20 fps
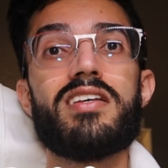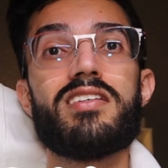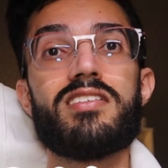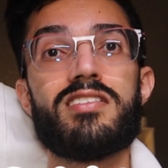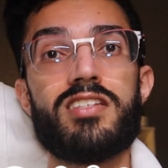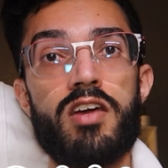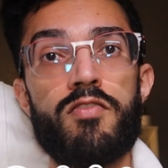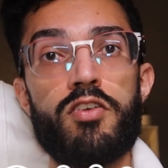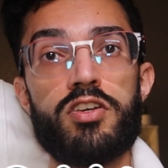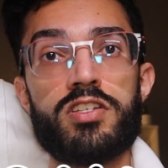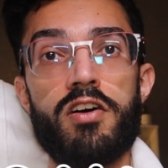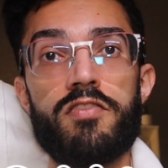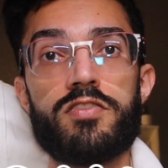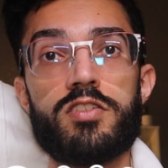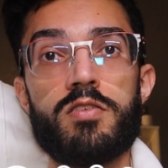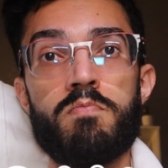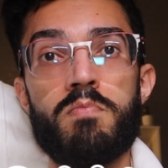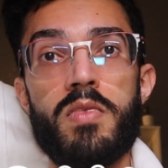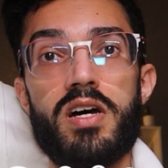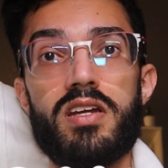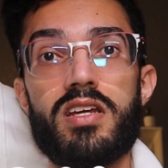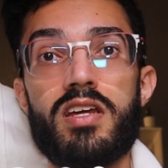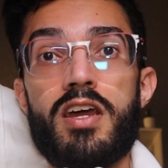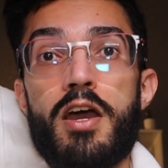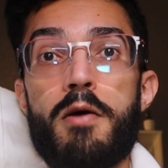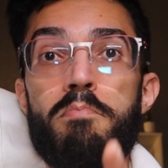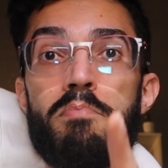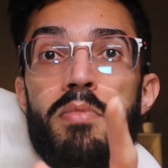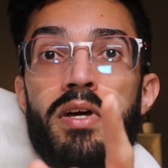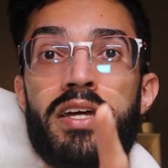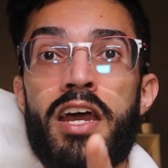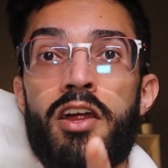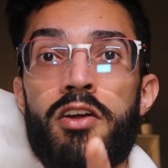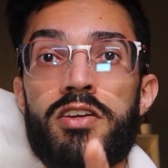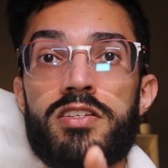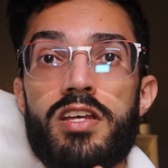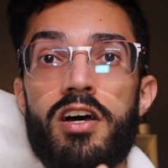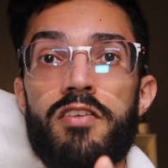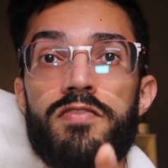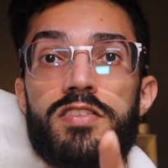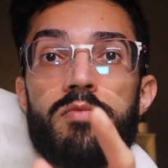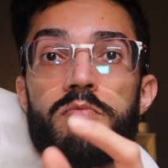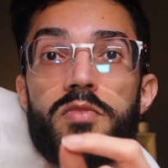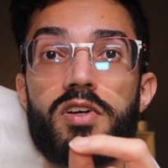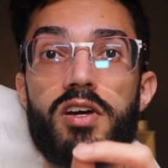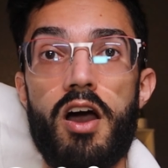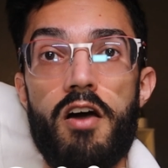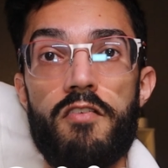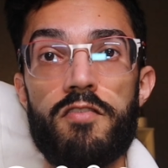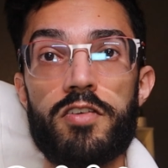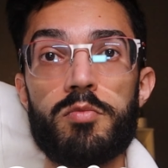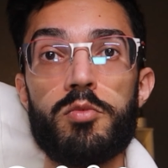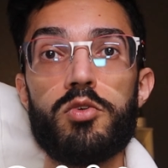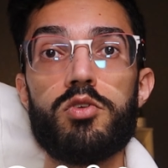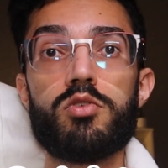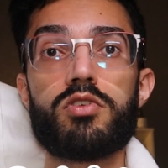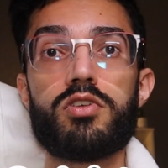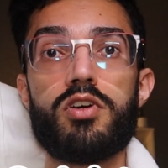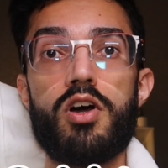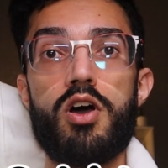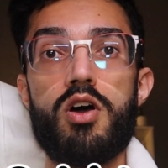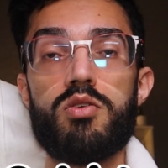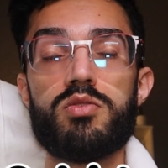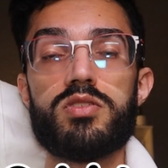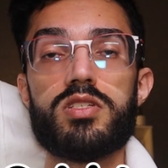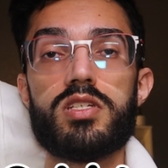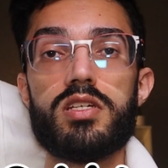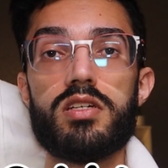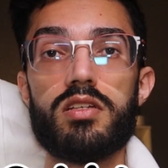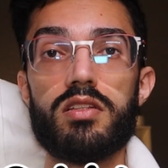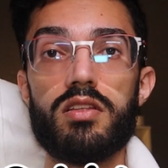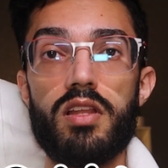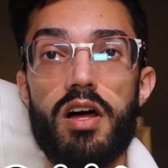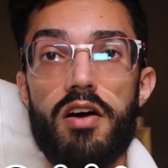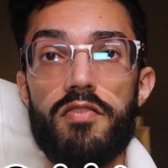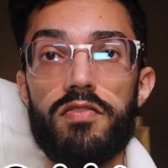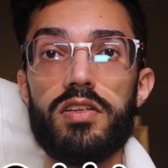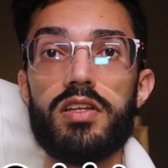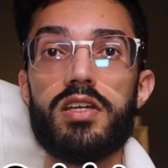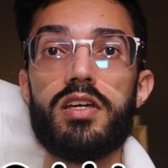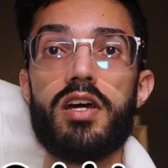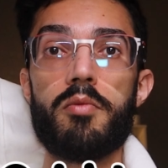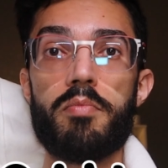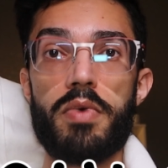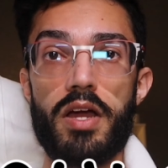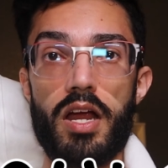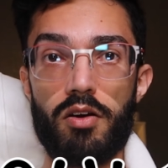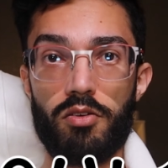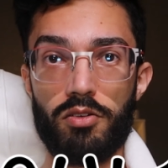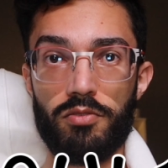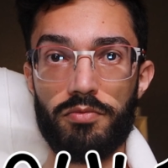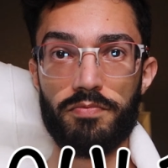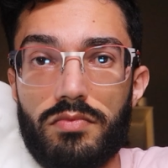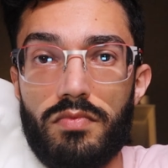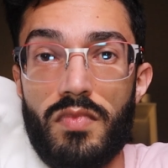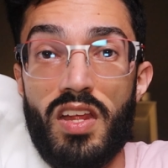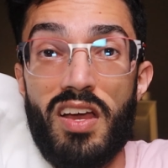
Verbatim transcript: Save yourself some money, but get yourself some comfortable, cozy, lovely apparel.